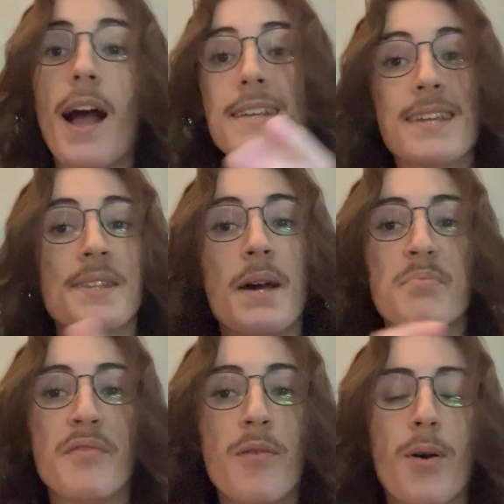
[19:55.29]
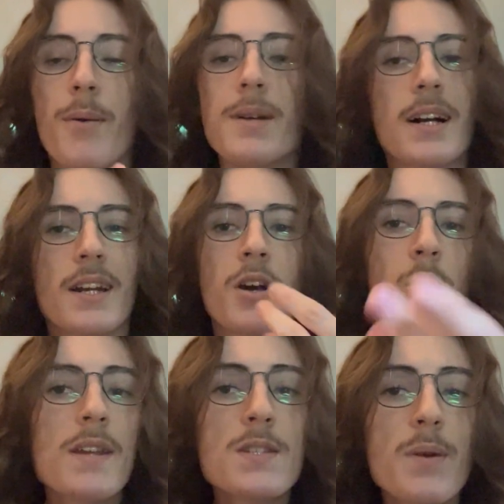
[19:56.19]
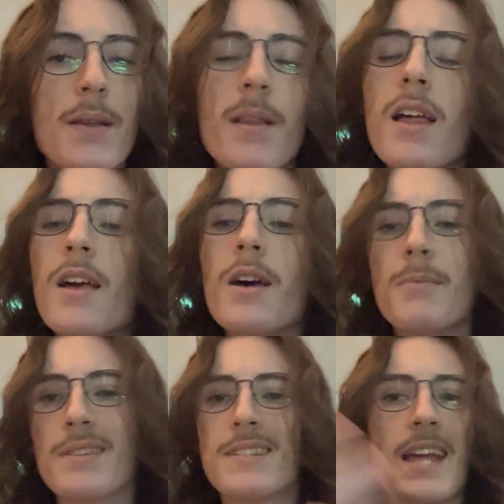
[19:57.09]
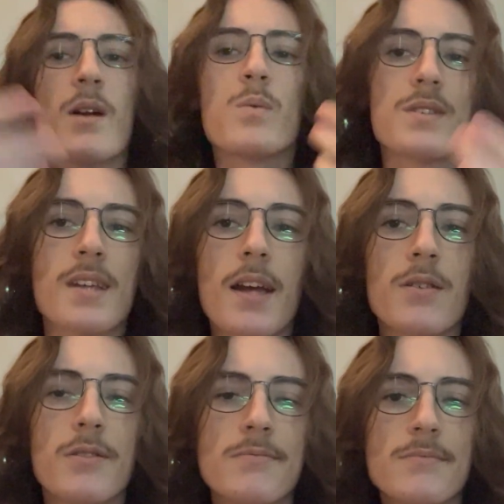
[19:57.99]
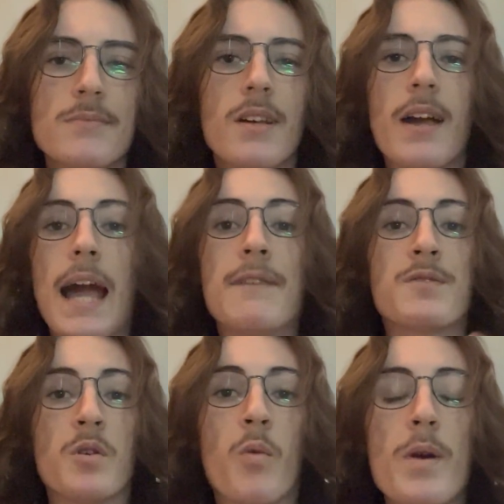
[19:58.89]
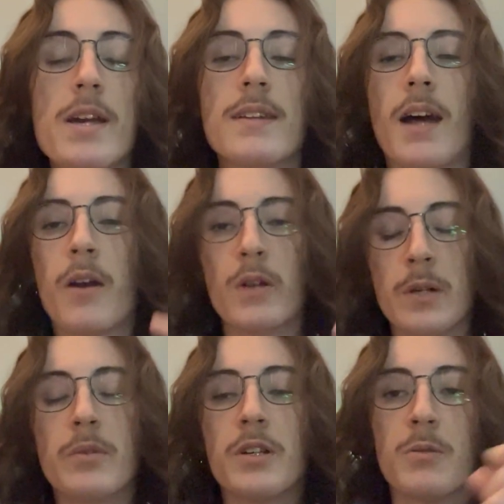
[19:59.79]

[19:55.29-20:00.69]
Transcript: I said that before, I'm not going to go into it, but the tank will cycle. After a week, not only will your